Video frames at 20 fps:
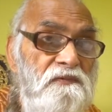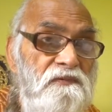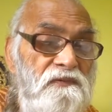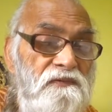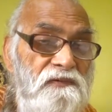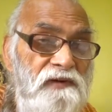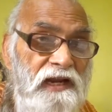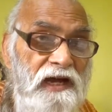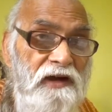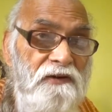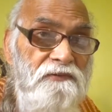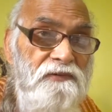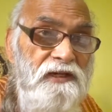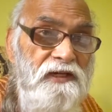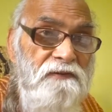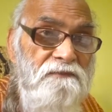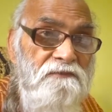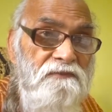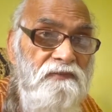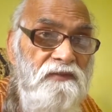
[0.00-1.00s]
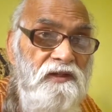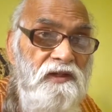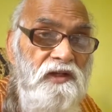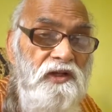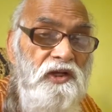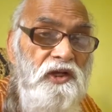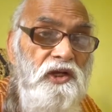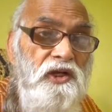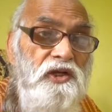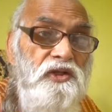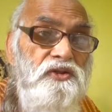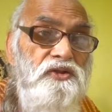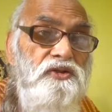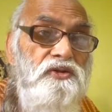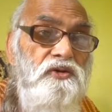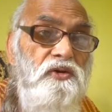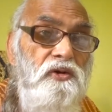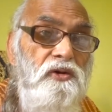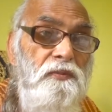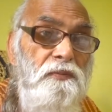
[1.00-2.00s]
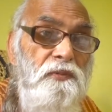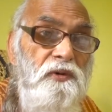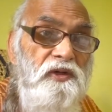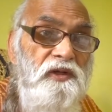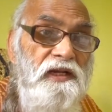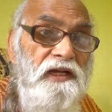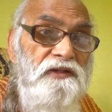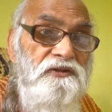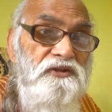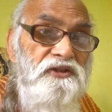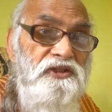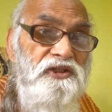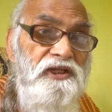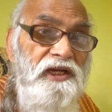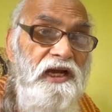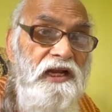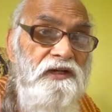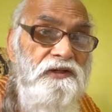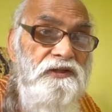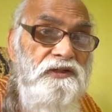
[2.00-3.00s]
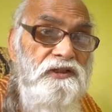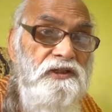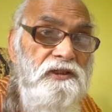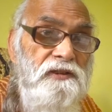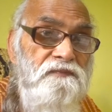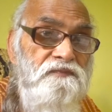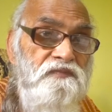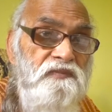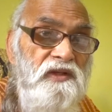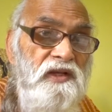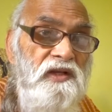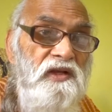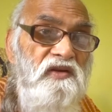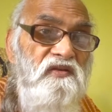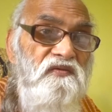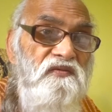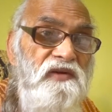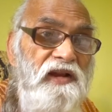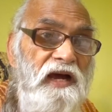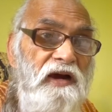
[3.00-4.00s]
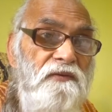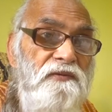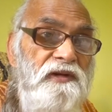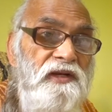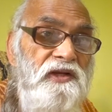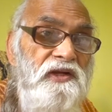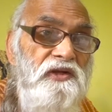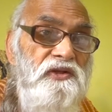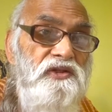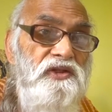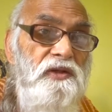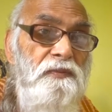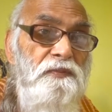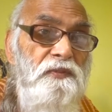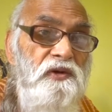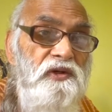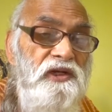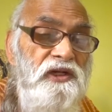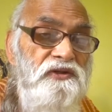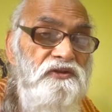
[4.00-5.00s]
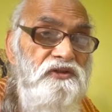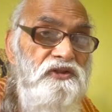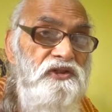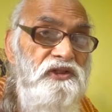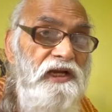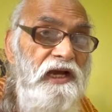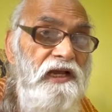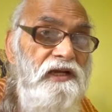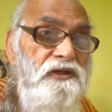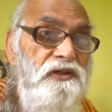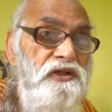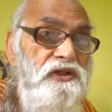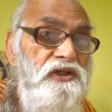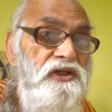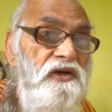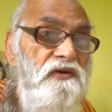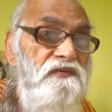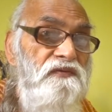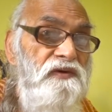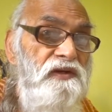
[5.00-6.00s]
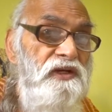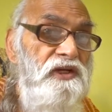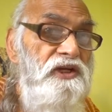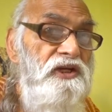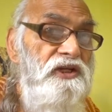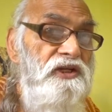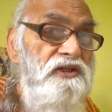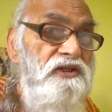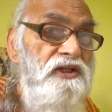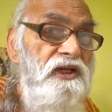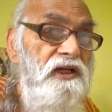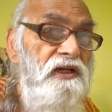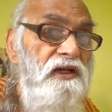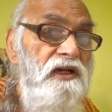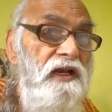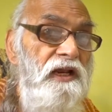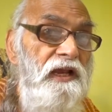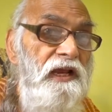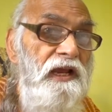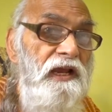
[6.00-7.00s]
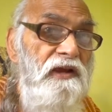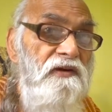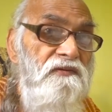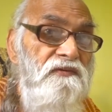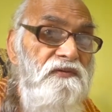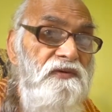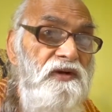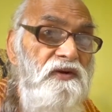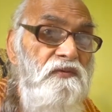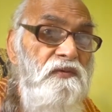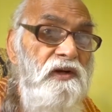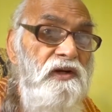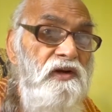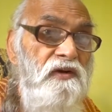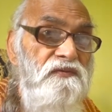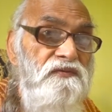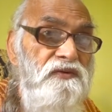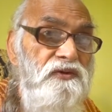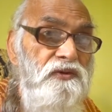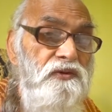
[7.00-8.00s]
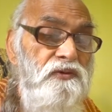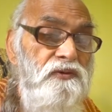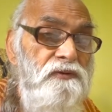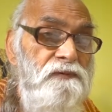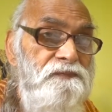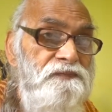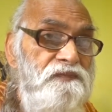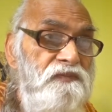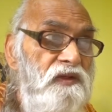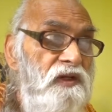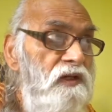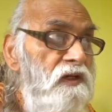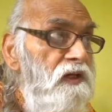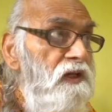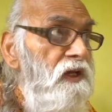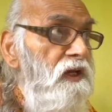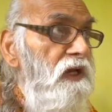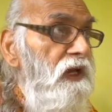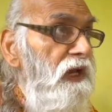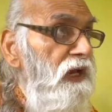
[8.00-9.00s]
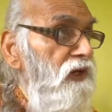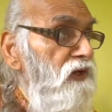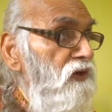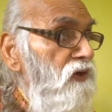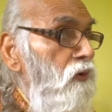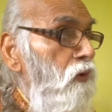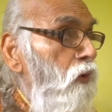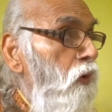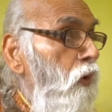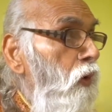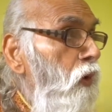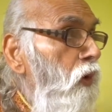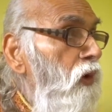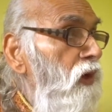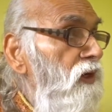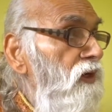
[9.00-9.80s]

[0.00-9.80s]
flowering is your potentiality flowering is the potentiality of each and every one of you it all